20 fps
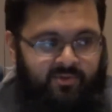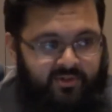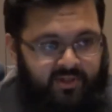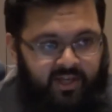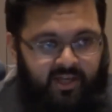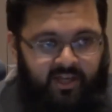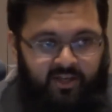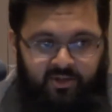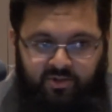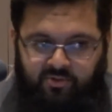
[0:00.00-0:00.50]
I'm
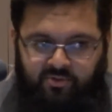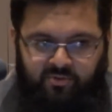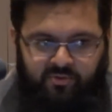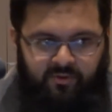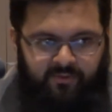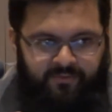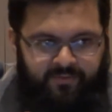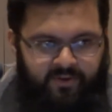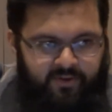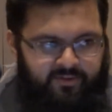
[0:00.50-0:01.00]
not saying it's
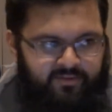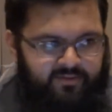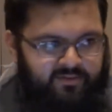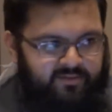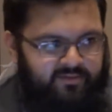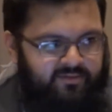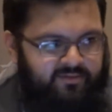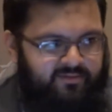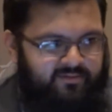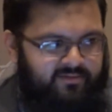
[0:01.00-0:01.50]
true or
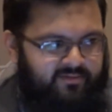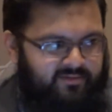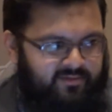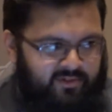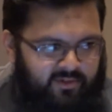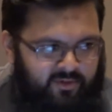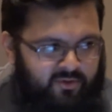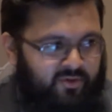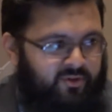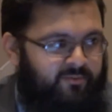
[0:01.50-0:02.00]
false.
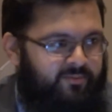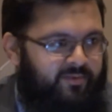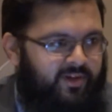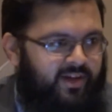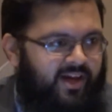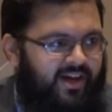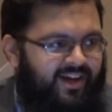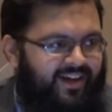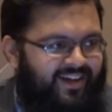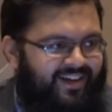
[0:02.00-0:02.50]
You
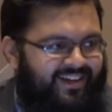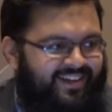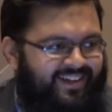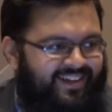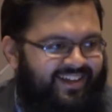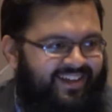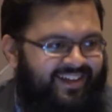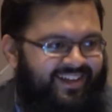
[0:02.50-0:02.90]
could be lying.